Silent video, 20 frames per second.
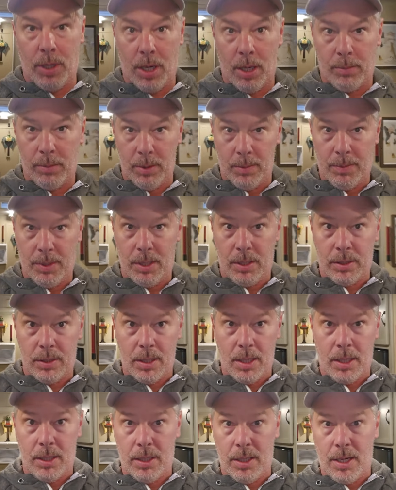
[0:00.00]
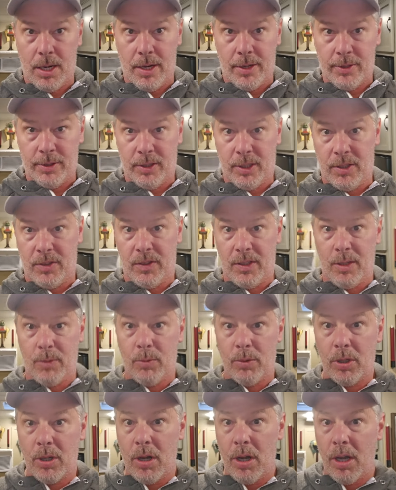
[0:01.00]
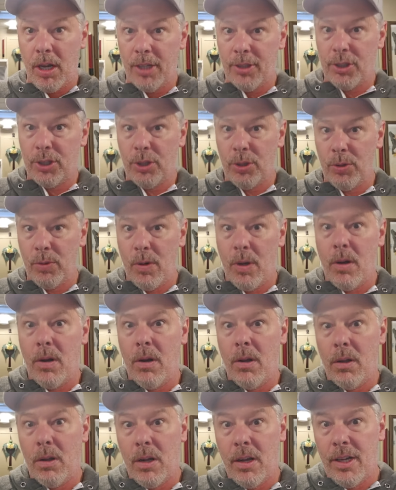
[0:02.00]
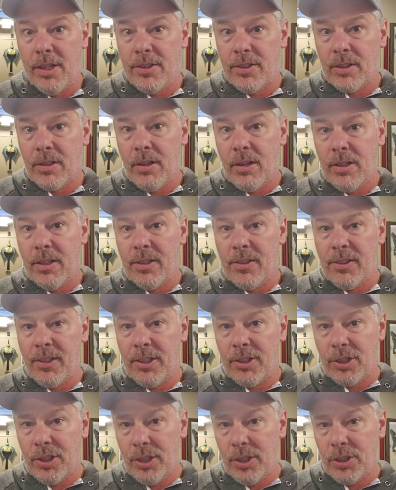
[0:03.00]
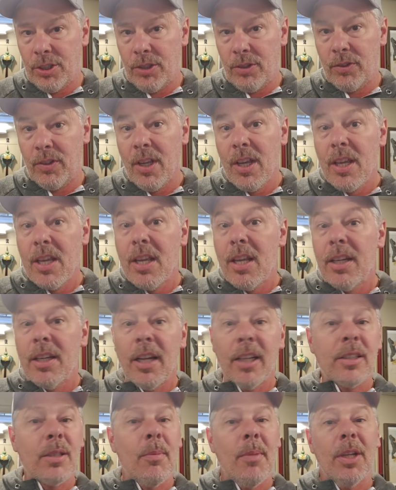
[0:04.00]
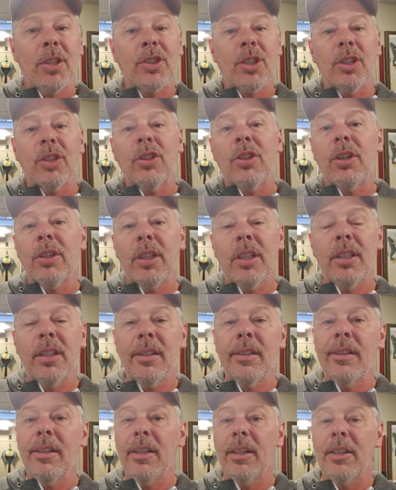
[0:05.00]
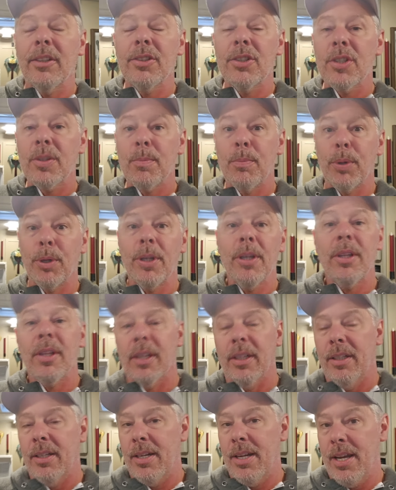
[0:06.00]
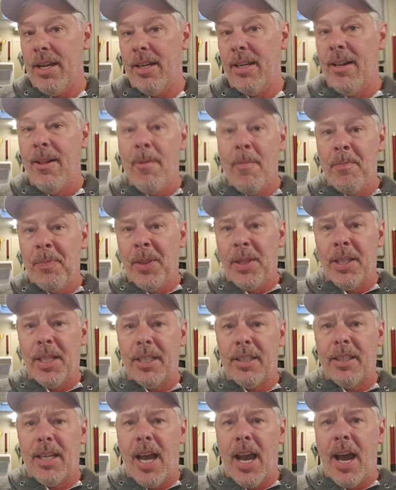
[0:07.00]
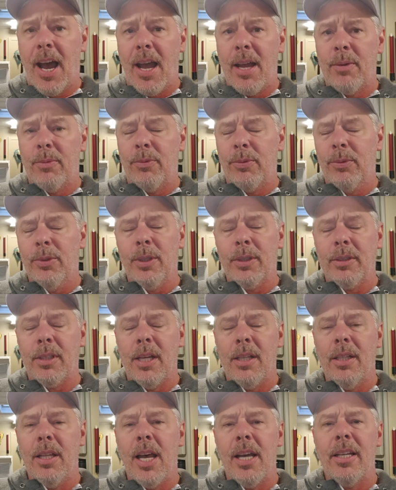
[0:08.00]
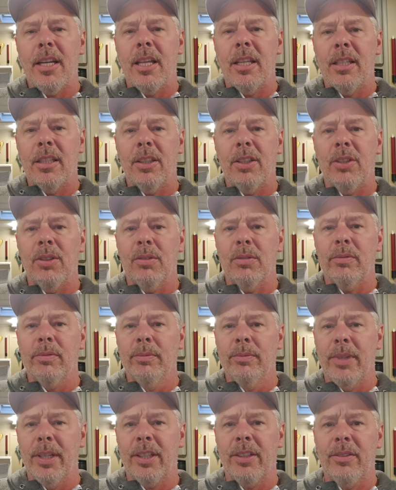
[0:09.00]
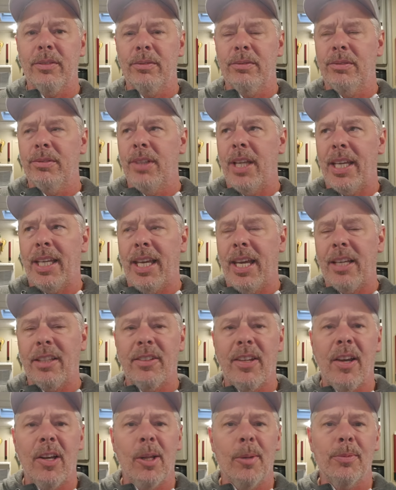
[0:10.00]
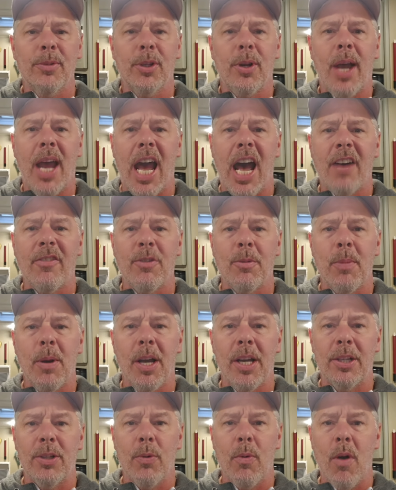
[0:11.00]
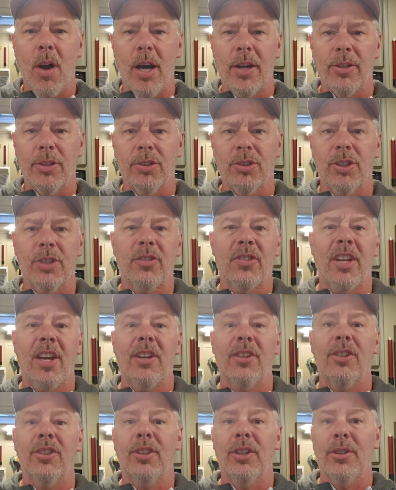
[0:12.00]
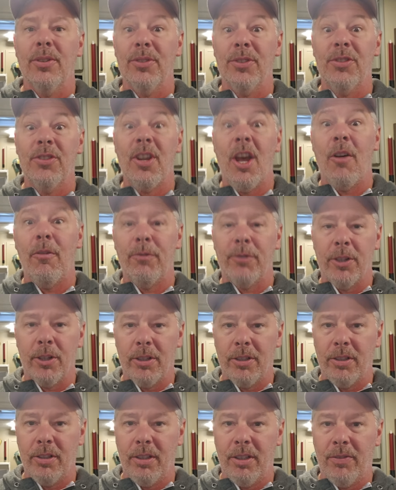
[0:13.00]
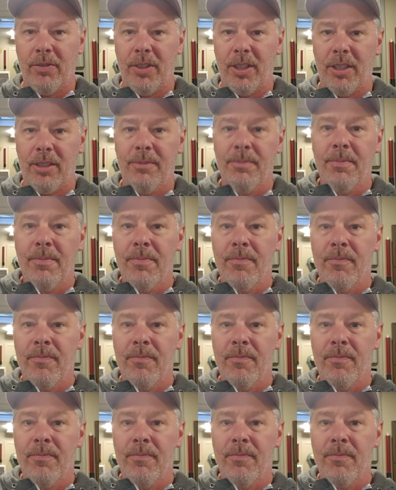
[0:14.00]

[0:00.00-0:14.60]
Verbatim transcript: problem in a tiny house because it will cause you all kinds of condensation issues. Not to mention cooking in here and just breathing at night. Like, I looked online, I think you like exhale up to a half a pint of water just out of your own self during the evening.